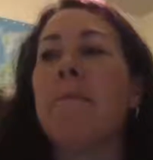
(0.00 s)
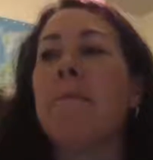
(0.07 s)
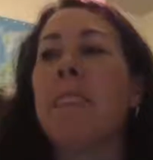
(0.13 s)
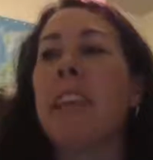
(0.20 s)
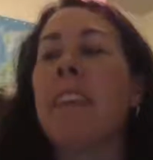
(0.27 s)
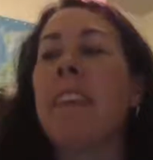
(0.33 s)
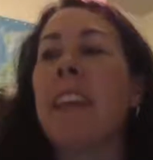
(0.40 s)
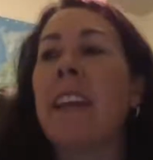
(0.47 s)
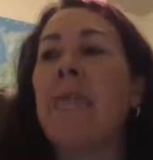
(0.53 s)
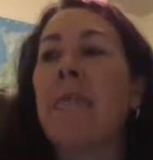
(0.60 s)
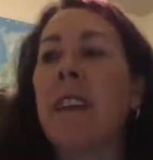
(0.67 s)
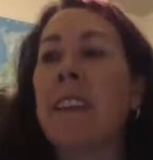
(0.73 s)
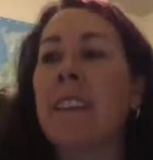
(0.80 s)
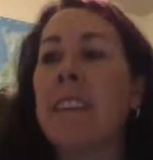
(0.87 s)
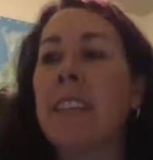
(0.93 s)
and then I
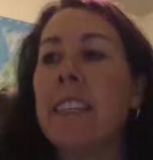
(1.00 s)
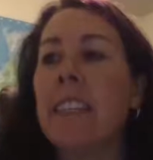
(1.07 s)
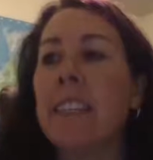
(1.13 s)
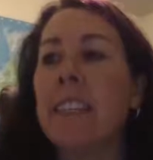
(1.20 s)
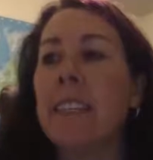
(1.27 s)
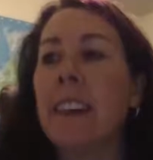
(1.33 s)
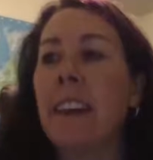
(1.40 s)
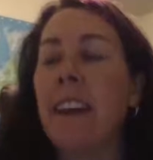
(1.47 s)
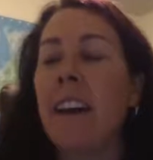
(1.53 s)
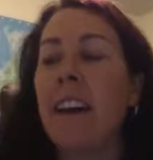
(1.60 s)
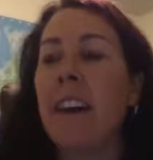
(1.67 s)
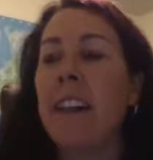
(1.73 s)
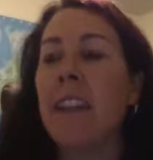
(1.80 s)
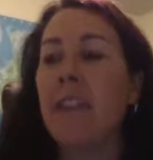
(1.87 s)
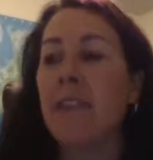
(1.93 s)
read this
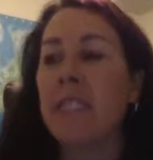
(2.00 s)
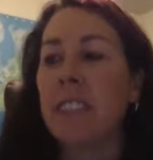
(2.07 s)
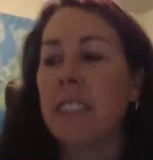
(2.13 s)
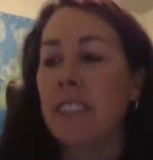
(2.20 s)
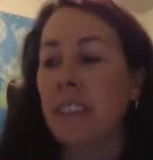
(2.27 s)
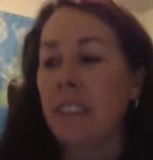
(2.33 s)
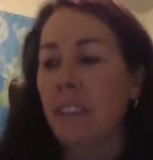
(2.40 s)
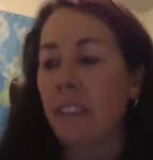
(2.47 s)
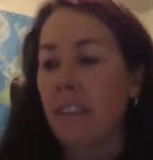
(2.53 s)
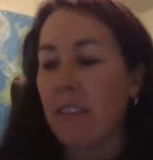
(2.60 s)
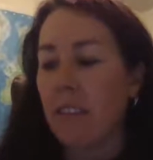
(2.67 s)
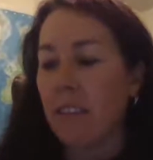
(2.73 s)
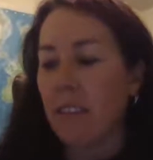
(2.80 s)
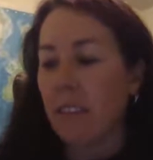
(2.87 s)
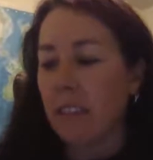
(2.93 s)
interesting
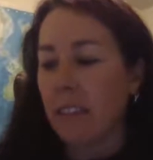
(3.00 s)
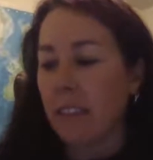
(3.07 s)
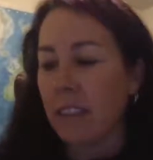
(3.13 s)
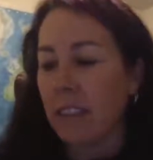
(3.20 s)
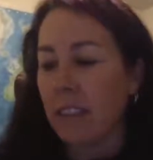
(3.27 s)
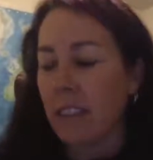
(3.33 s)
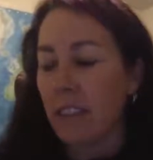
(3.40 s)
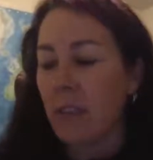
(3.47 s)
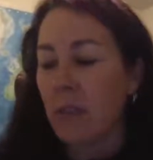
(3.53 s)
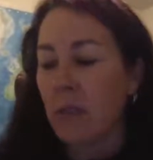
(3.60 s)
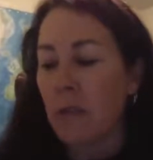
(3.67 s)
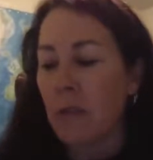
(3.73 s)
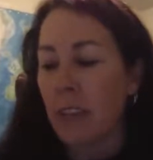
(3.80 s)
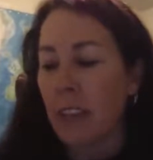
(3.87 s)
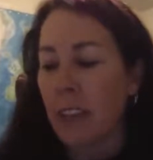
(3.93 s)
article
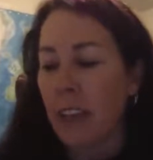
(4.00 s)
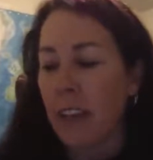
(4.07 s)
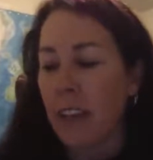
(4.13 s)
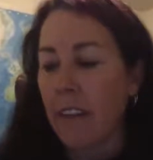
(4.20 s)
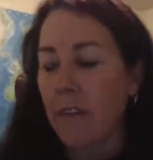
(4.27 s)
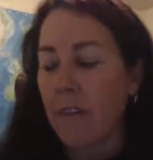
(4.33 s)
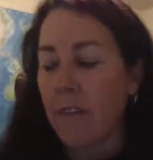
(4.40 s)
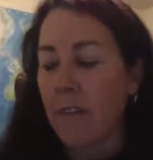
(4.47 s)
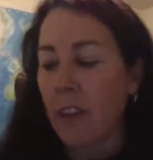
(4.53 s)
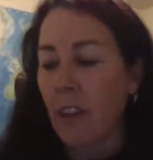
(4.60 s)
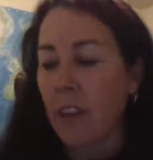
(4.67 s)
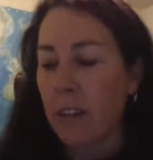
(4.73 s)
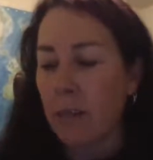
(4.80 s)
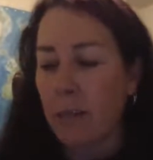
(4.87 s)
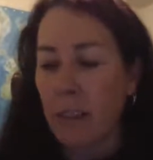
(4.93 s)
too that kind of
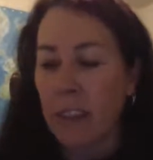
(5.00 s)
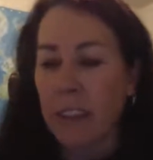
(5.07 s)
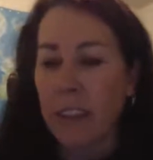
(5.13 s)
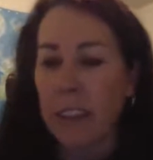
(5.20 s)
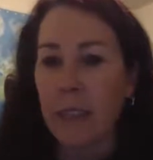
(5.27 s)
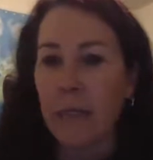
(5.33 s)
talked about this.